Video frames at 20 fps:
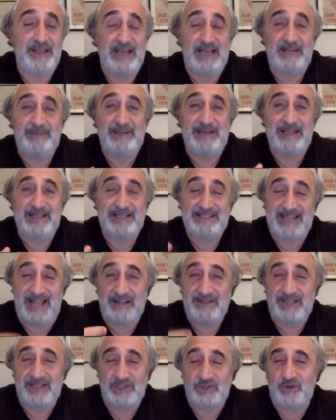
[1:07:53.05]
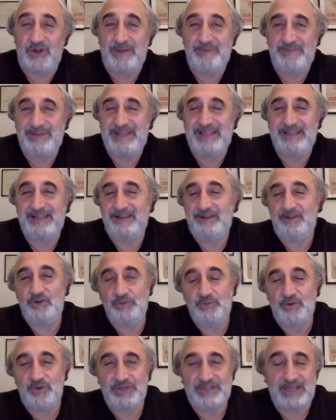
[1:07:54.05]
And I mean, it sounds as though I'm being
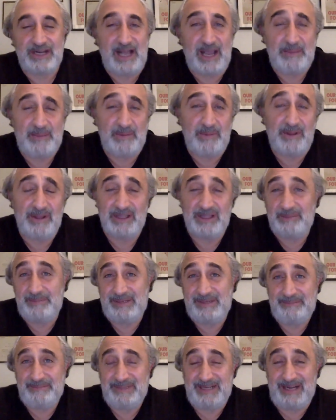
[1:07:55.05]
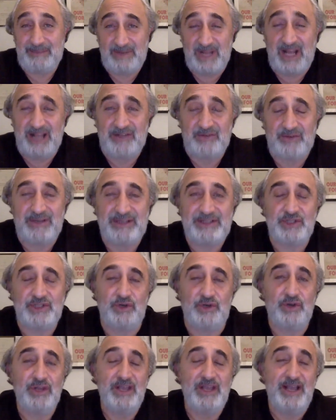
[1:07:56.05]
humorous and hyperbolic, but but I'm not, right?
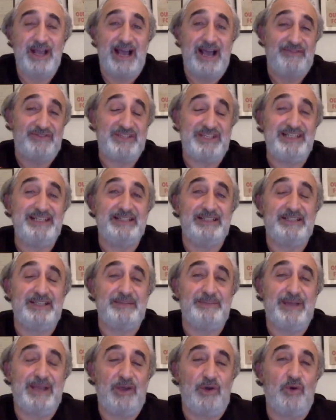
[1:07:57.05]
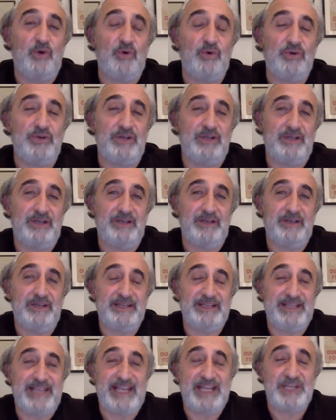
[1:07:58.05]
So I've seen it in my own uh,
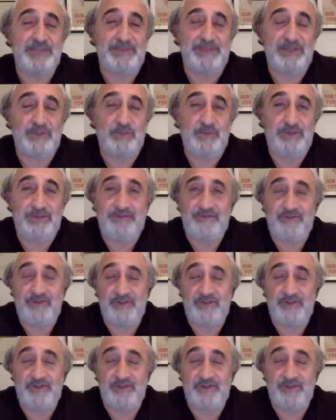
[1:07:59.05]
engagement with, for